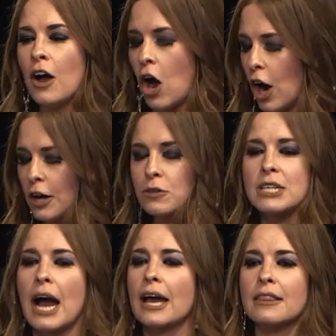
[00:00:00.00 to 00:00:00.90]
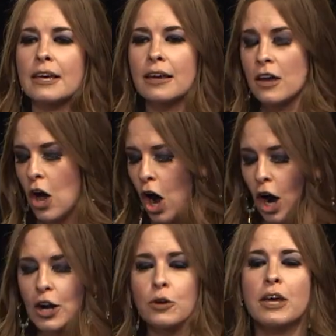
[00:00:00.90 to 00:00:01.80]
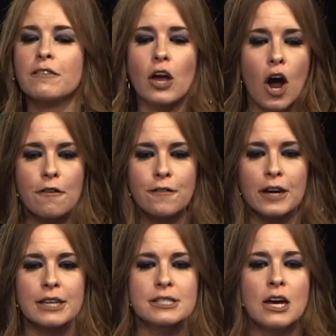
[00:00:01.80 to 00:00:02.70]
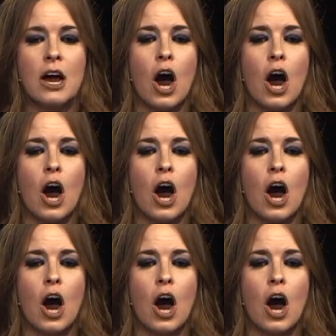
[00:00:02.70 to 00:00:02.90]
Are you tithing? Are you giving offerings?